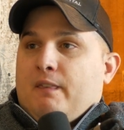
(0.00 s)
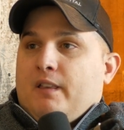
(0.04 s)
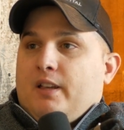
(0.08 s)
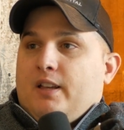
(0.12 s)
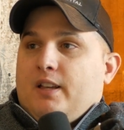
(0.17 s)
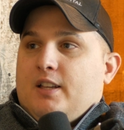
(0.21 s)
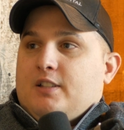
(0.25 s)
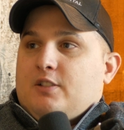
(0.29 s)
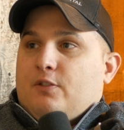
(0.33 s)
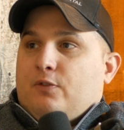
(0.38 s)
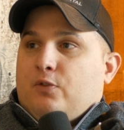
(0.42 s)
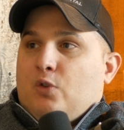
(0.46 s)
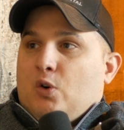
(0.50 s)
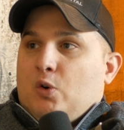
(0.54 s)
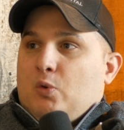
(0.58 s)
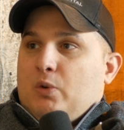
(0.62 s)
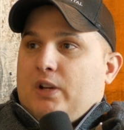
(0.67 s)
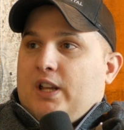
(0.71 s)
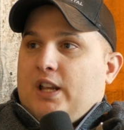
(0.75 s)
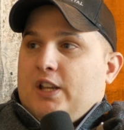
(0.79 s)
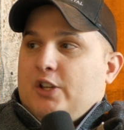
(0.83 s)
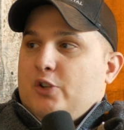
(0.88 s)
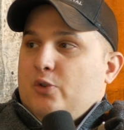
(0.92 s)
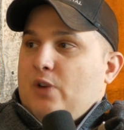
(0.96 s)
is a
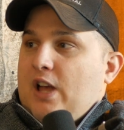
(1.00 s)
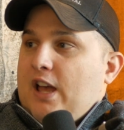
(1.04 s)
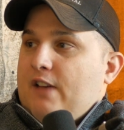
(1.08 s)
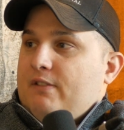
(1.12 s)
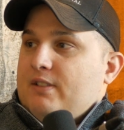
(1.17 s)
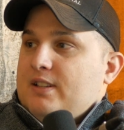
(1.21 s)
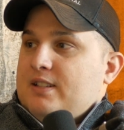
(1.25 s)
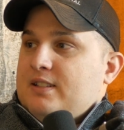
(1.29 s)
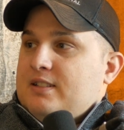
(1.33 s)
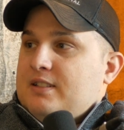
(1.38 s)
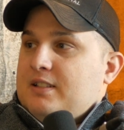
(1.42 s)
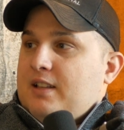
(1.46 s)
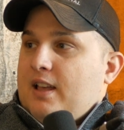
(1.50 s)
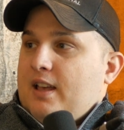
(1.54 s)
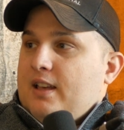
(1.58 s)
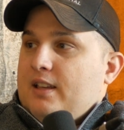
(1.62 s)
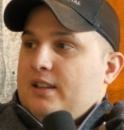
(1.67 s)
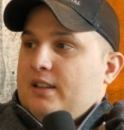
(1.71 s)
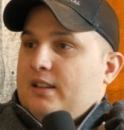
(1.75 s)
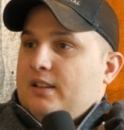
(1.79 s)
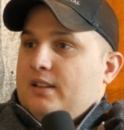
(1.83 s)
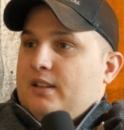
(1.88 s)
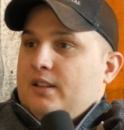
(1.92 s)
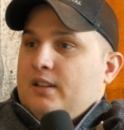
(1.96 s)
401k, you have a
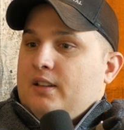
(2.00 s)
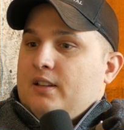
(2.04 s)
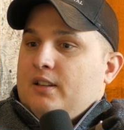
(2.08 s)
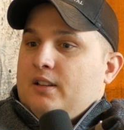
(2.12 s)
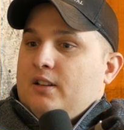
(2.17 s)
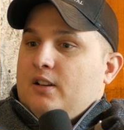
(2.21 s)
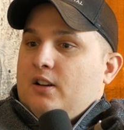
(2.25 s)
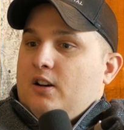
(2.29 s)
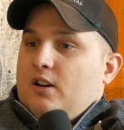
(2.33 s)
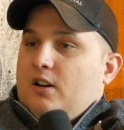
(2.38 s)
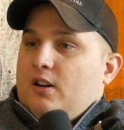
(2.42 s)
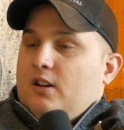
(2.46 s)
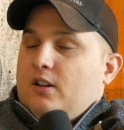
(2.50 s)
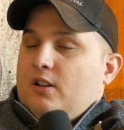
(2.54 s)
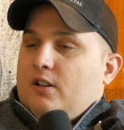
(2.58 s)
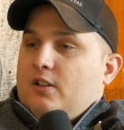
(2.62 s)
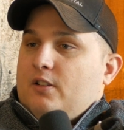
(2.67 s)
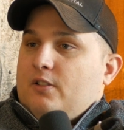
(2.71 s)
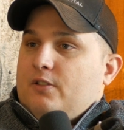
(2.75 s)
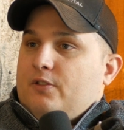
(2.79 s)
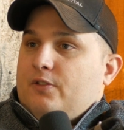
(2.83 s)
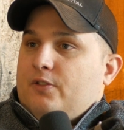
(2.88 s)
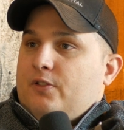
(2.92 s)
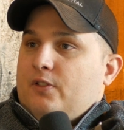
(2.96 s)
set
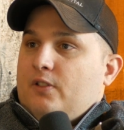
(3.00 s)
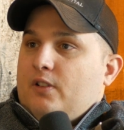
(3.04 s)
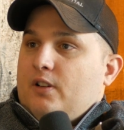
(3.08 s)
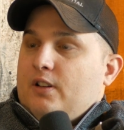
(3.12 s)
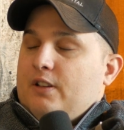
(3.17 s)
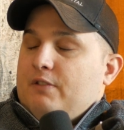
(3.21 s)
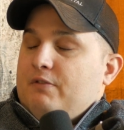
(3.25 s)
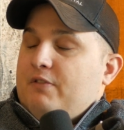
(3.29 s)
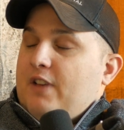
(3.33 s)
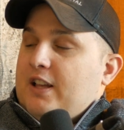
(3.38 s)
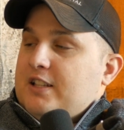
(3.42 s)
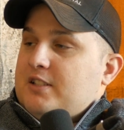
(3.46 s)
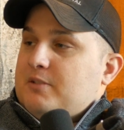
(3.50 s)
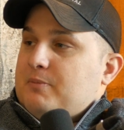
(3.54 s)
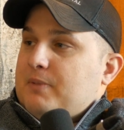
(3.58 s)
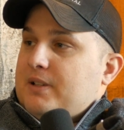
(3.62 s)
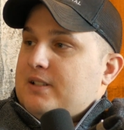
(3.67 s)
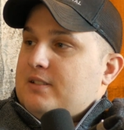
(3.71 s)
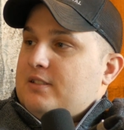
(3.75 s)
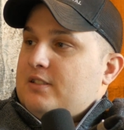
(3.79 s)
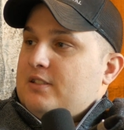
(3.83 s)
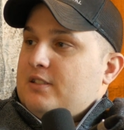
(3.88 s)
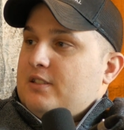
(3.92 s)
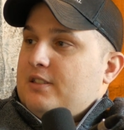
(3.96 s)
of
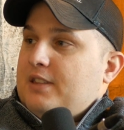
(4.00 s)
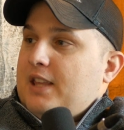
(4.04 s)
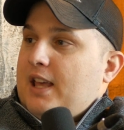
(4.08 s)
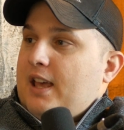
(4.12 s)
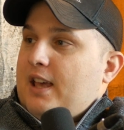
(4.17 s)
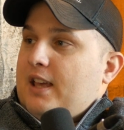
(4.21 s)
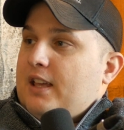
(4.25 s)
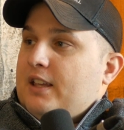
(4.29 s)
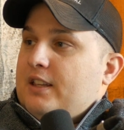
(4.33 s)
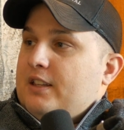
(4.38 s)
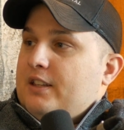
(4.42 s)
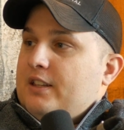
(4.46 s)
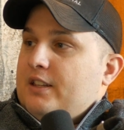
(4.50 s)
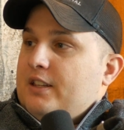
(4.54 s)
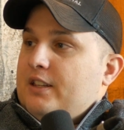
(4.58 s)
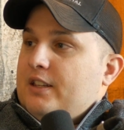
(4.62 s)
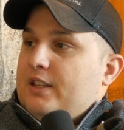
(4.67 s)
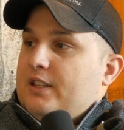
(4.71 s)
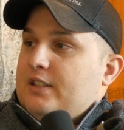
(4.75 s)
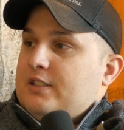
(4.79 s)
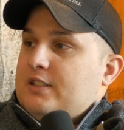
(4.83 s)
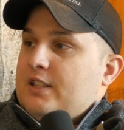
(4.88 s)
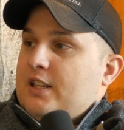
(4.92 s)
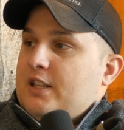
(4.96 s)
investments that
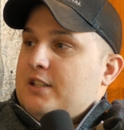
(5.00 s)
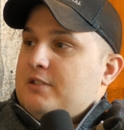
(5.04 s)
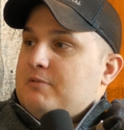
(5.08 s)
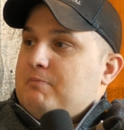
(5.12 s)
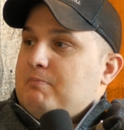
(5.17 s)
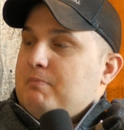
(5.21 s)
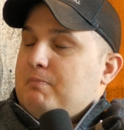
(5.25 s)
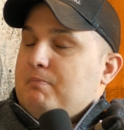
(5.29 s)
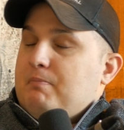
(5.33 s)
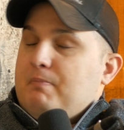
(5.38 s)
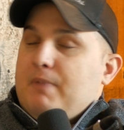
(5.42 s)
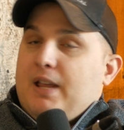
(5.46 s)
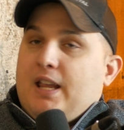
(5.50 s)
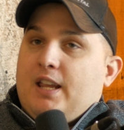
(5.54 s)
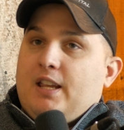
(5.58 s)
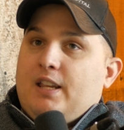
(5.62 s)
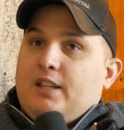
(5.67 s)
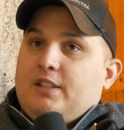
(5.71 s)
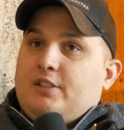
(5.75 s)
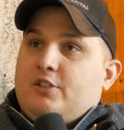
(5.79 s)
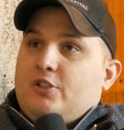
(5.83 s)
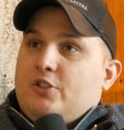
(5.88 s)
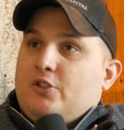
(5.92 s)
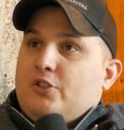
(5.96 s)
is
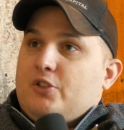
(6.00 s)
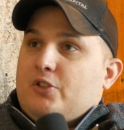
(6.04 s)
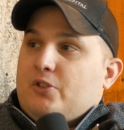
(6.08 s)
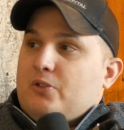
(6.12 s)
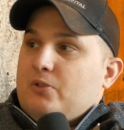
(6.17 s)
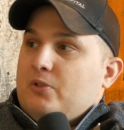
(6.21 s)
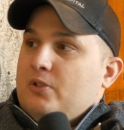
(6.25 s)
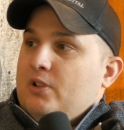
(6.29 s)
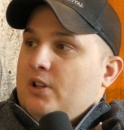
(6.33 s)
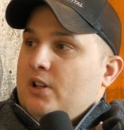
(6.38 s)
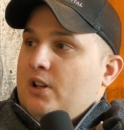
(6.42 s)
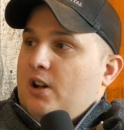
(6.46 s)
made to you.